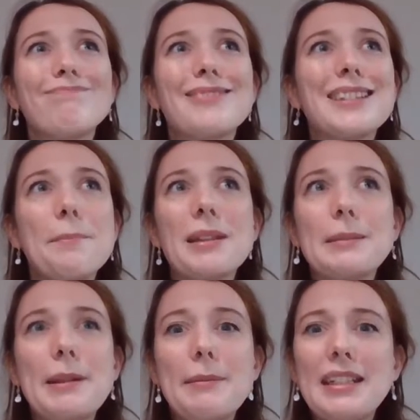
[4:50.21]

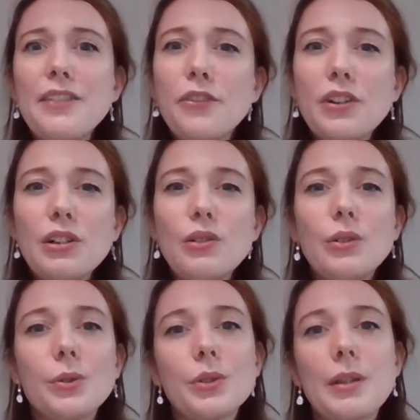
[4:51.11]
something's been a bit difficult
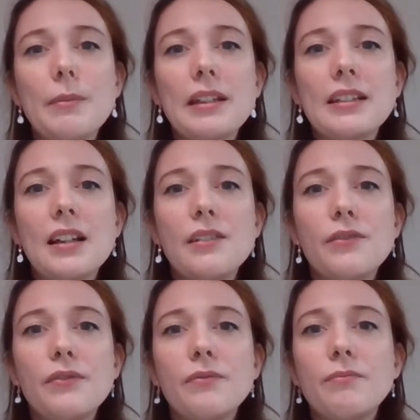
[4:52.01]
or something's kind of
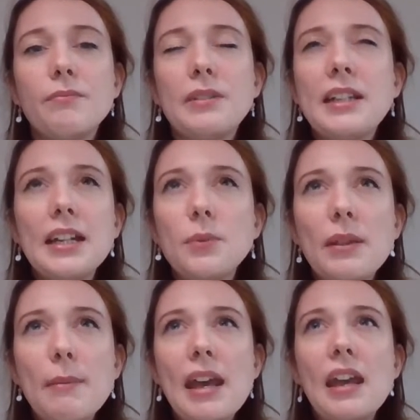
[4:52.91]
stayed
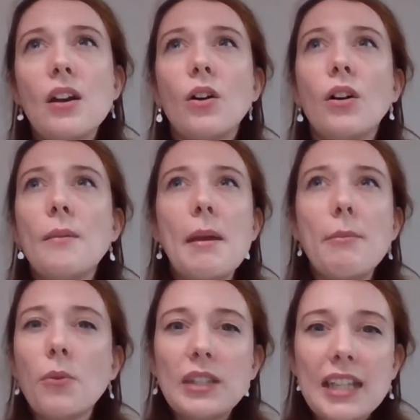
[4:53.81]
with me or made
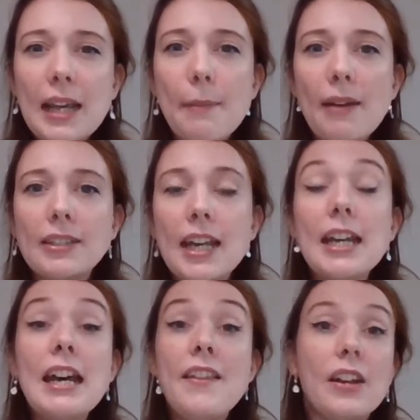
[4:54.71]
me want to think about it,
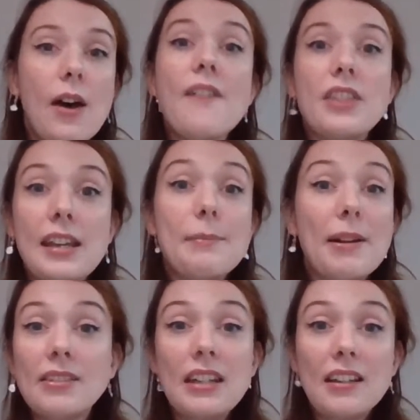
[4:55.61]
then I'll have a think
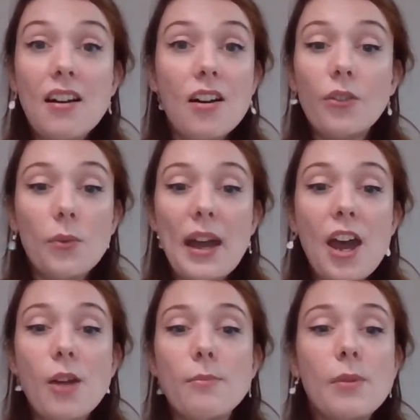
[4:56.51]
about it in the car on the way
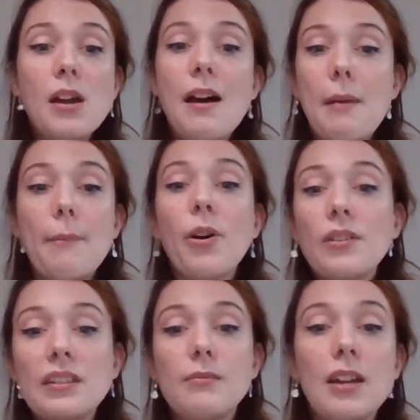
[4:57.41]
home. I might put
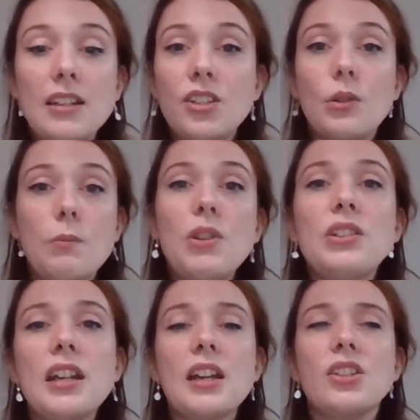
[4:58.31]
on some nice chilled
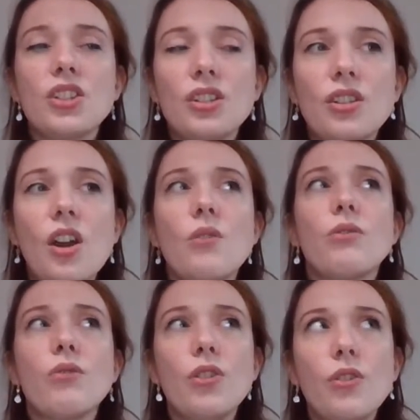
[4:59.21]
music and just go
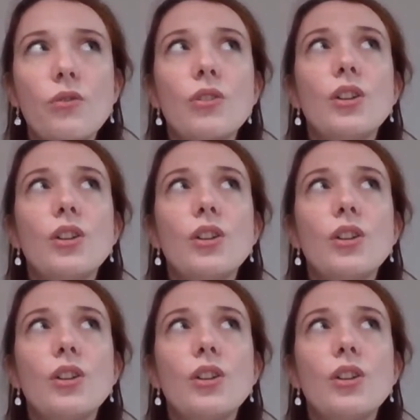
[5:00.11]
through